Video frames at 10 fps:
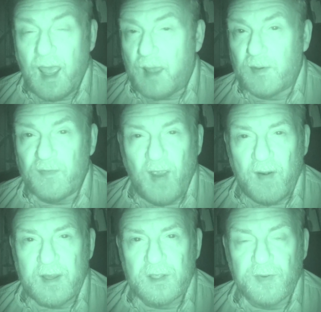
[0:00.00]
I'm a
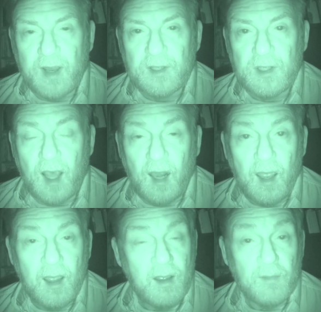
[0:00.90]
very strange
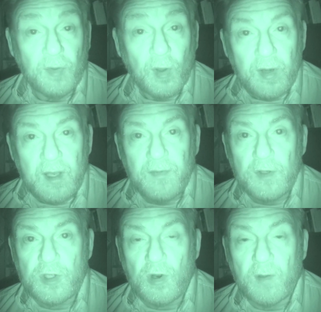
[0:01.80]
colour, not even
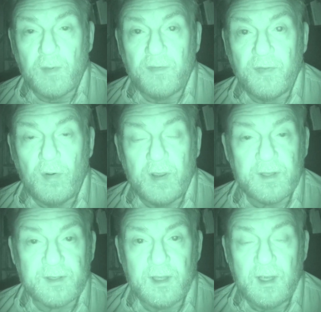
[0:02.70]
sure I'm in
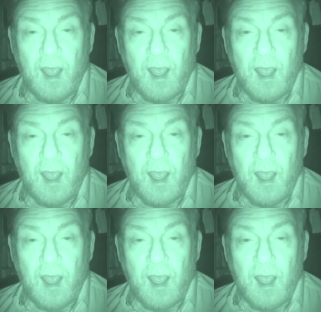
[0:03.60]
focus.